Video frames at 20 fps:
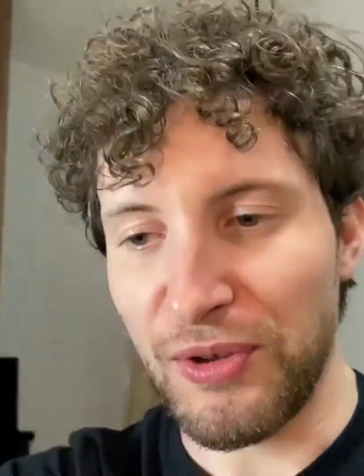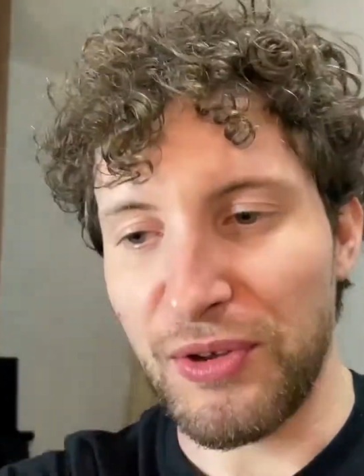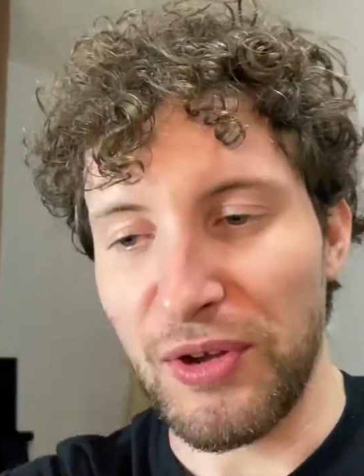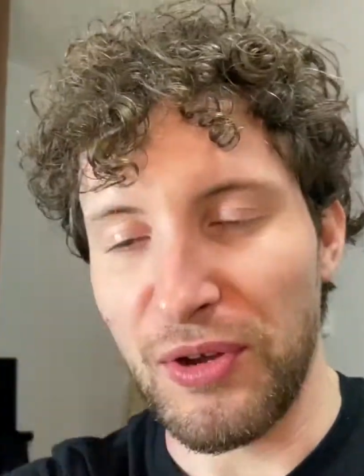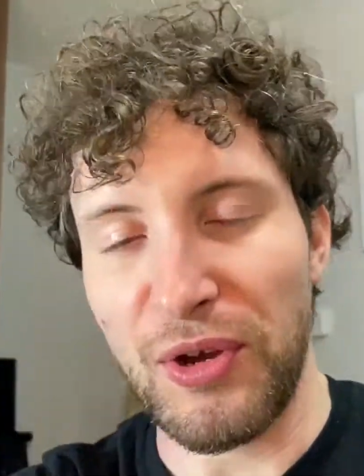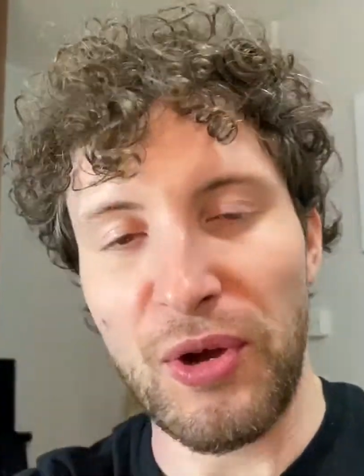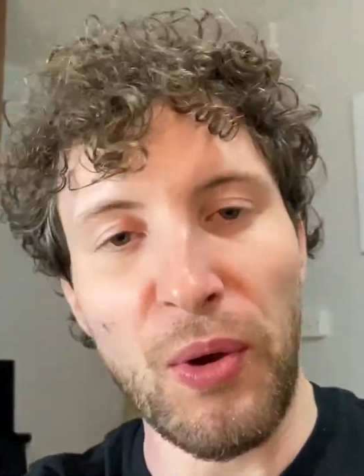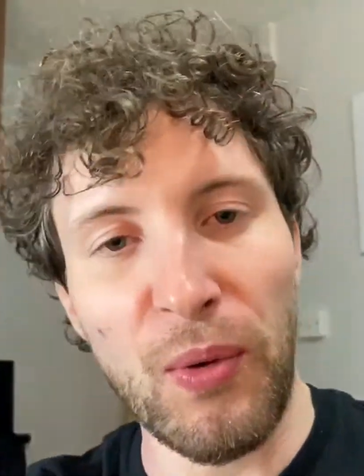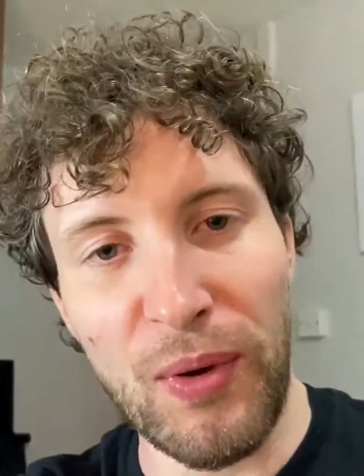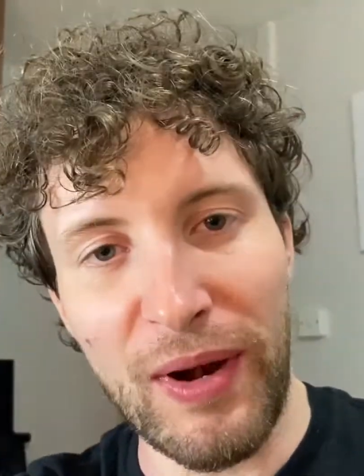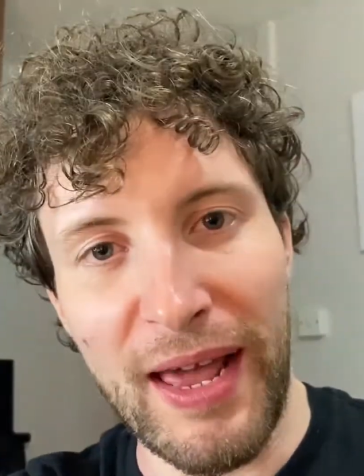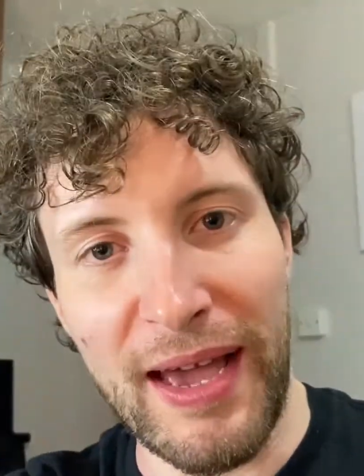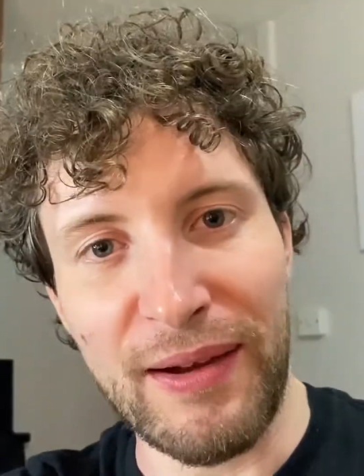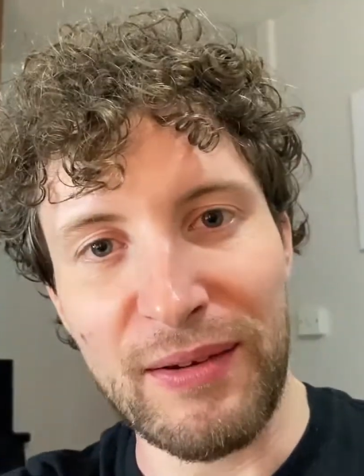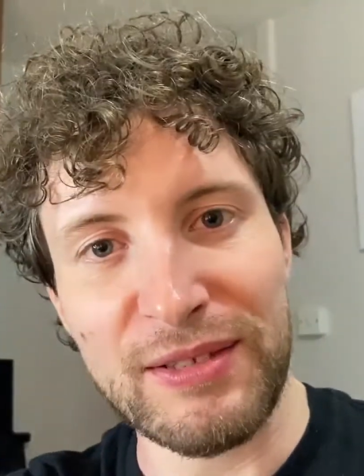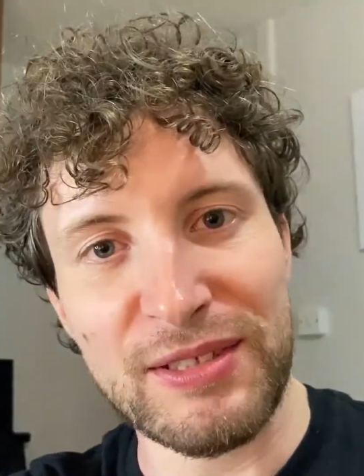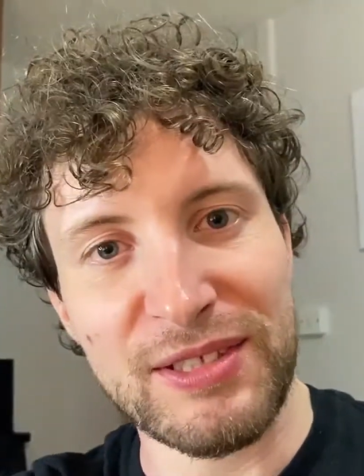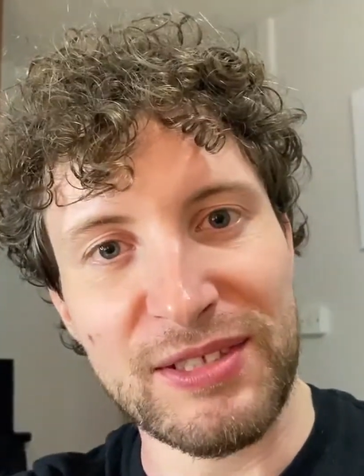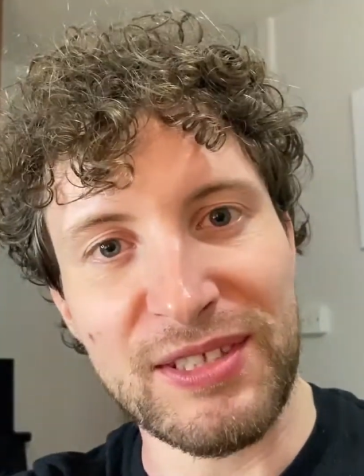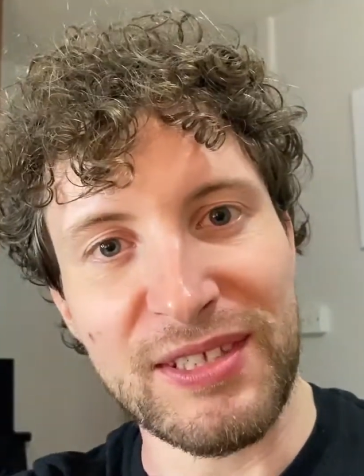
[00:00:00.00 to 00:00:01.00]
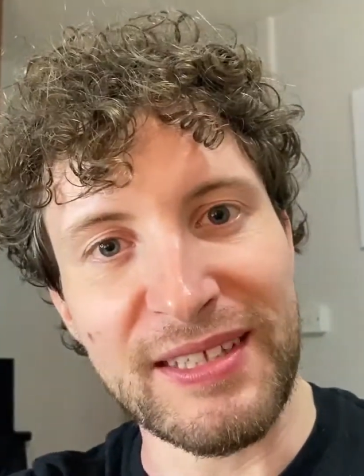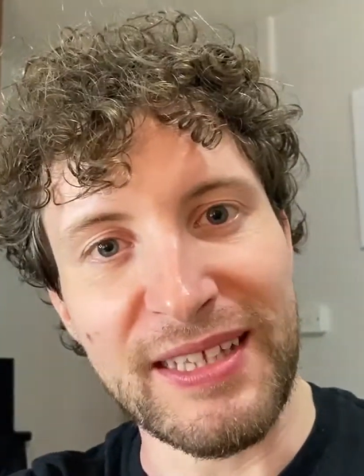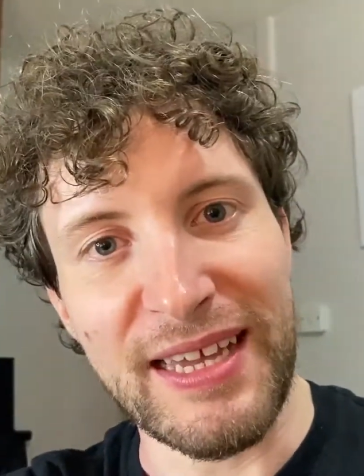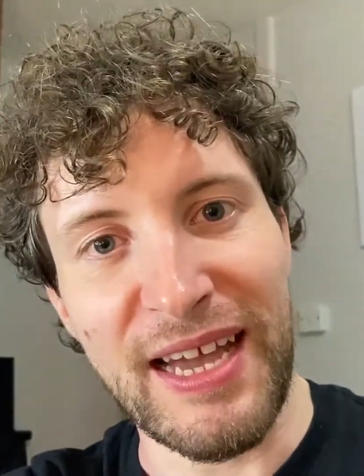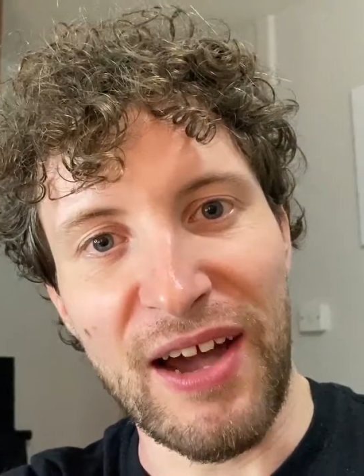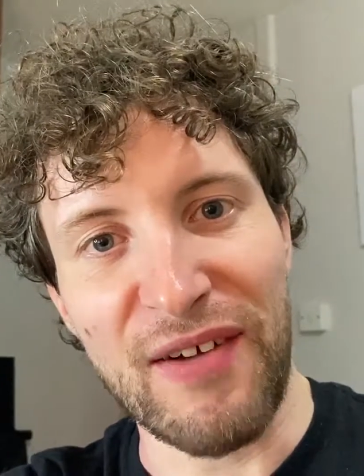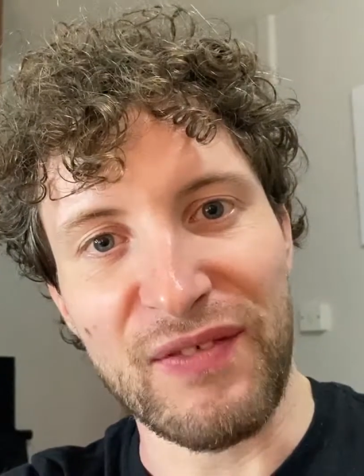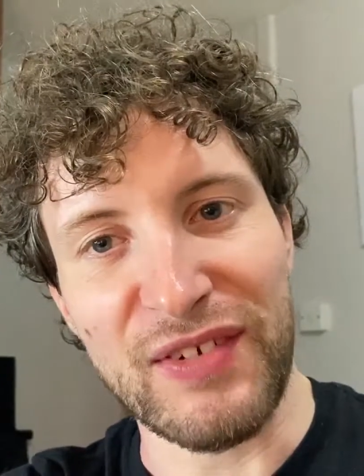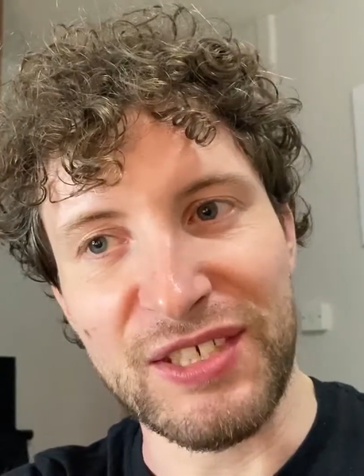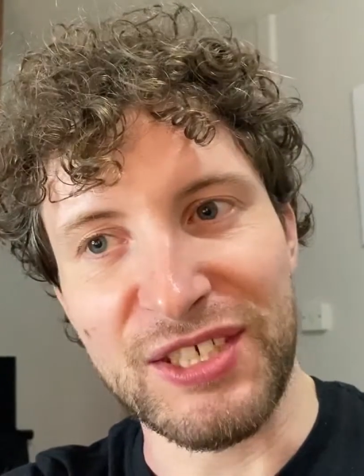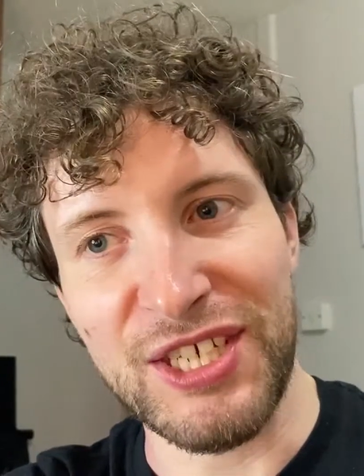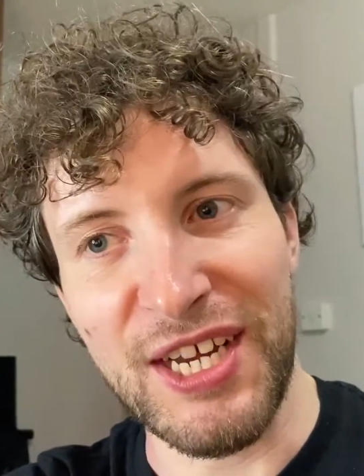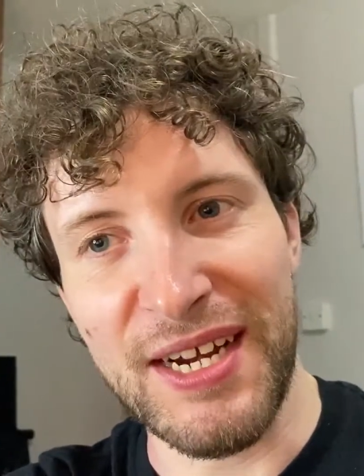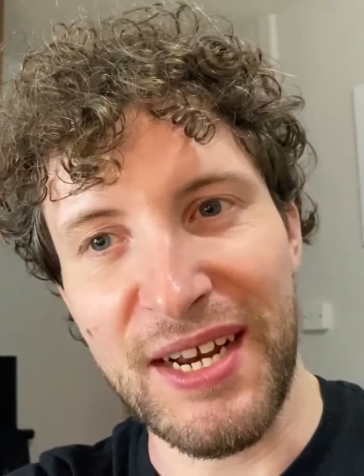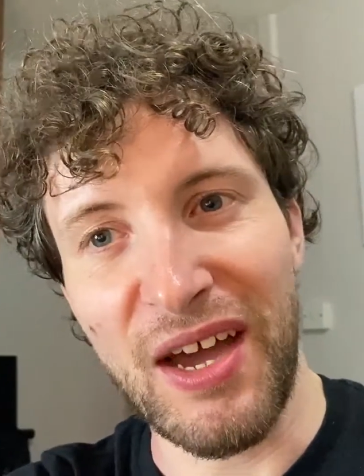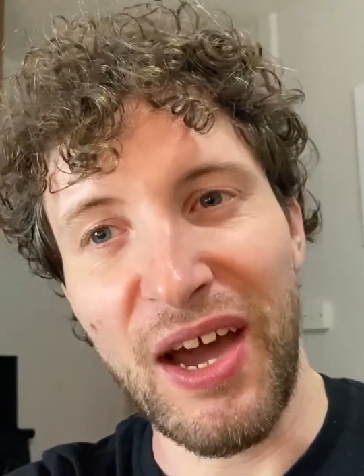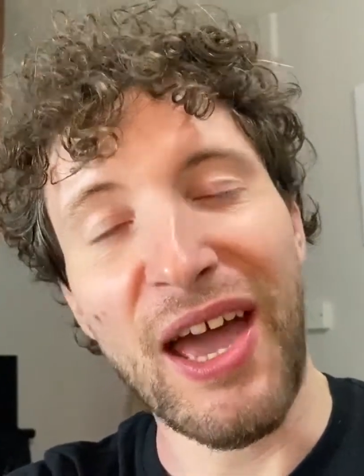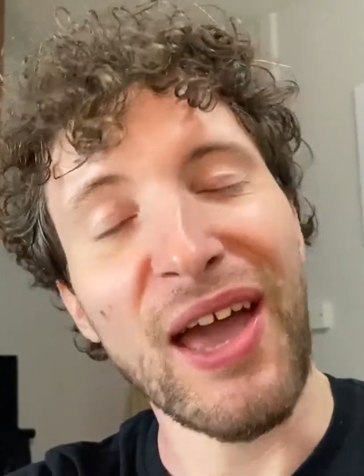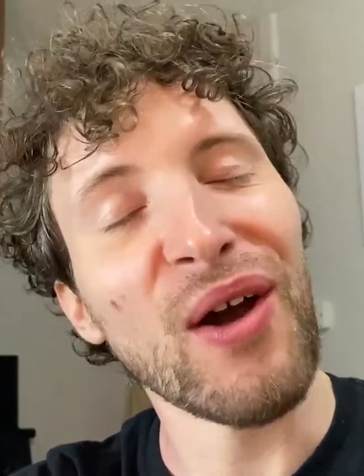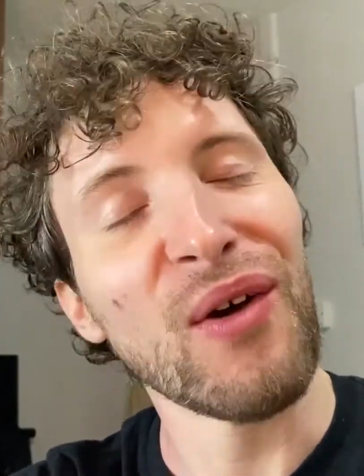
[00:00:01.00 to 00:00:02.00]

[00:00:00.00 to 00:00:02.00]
can call out to the other Jedi.